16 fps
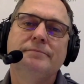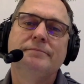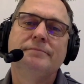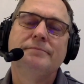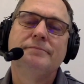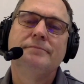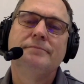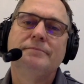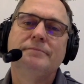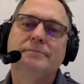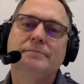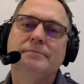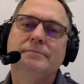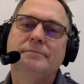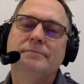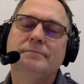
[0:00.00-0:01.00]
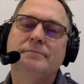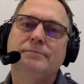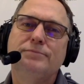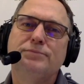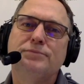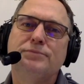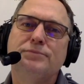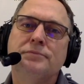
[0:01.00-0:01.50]

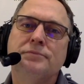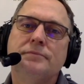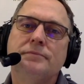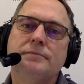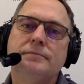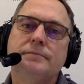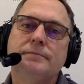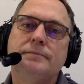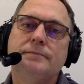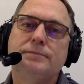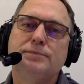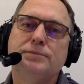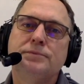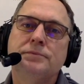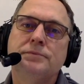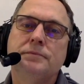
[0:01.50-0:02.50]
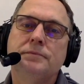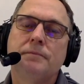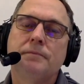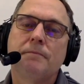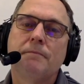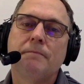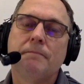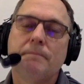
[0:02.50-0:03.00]

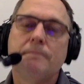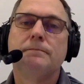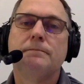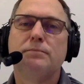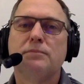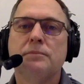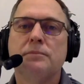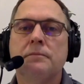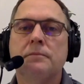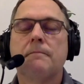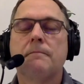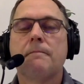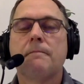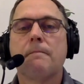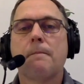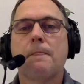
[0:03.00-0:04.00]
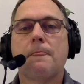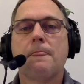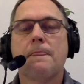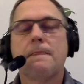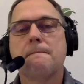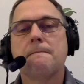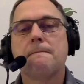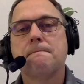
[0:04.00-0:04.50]

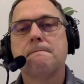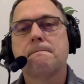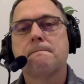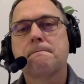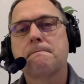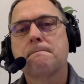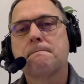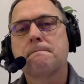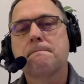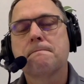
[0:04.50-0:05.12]
(silent)